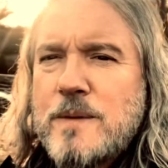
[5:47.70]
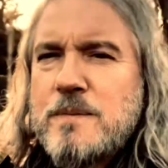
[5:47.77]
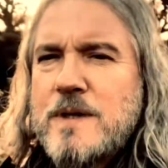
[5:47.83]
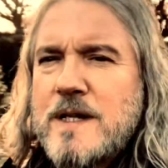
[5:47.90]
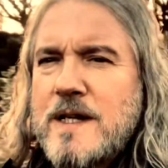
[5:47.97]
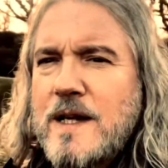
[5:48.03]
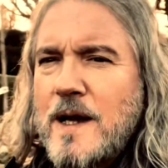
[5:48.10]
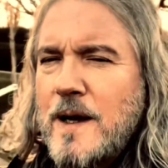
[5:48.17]

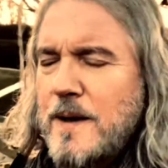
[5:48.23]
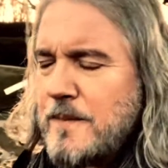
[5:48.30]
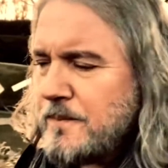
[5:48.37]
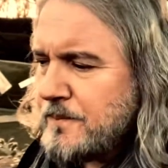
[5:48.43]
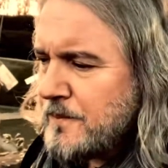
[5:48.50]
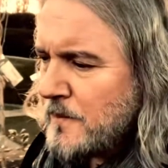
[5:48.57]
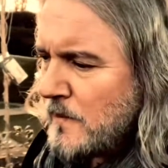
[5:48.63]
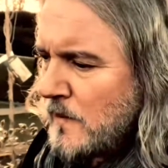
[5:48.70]
the
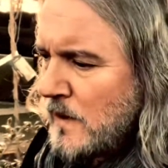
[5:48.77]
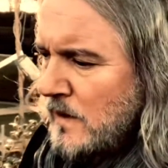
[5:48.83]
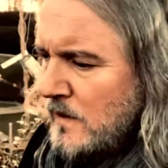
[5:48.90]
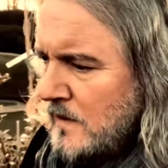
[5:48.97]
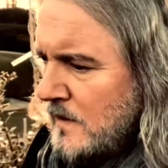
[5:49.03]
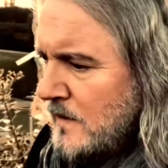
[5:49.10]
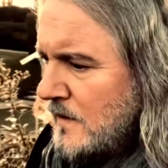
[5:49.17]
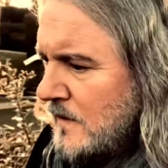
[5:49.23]

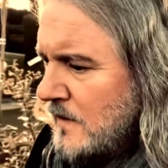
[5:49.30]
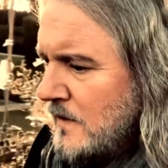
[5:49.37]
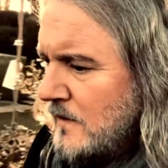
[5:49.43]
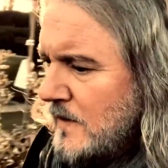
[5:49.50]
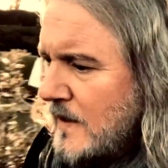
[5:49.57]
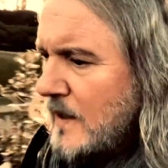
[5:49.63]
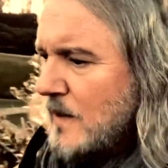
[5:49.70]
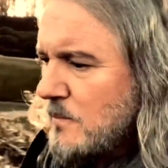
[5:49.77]

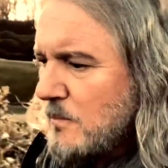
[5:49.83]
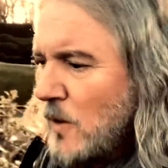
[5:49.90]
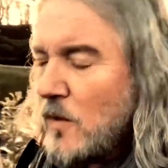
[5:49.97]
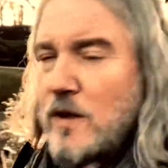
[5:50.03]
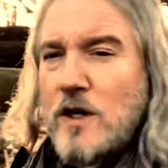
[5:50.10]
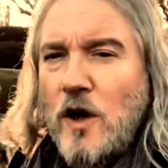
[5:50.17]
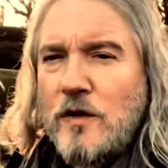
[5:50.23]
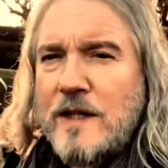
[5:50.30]
mother
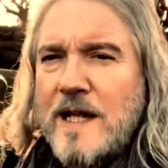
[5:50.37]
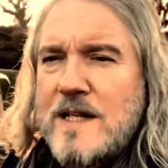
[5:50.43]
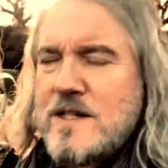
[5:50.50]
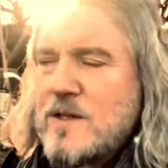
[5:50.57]
goddess,